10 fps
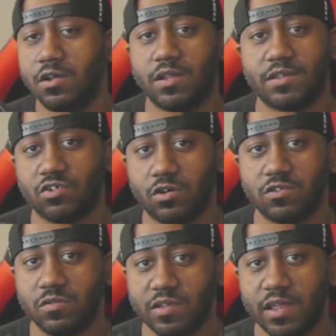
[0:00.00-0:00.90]
That's
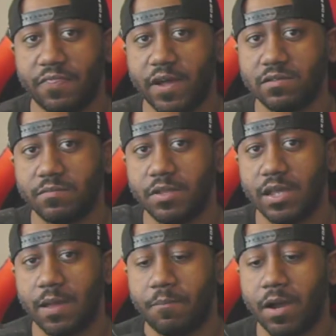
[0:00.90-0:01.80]
also a 10,000
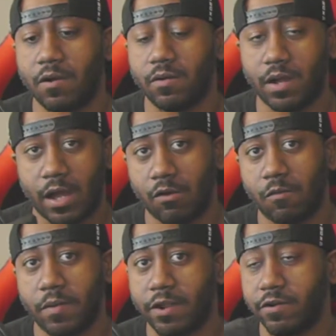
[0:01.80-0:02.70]
milliamp hour
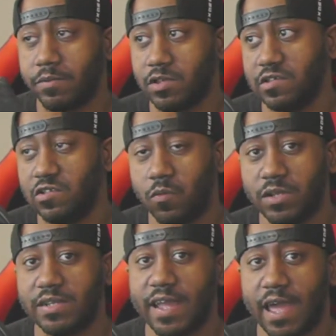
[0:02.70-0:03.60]
battery, but this is the one
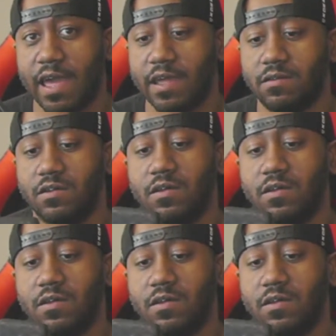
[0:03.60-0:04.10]
that they had,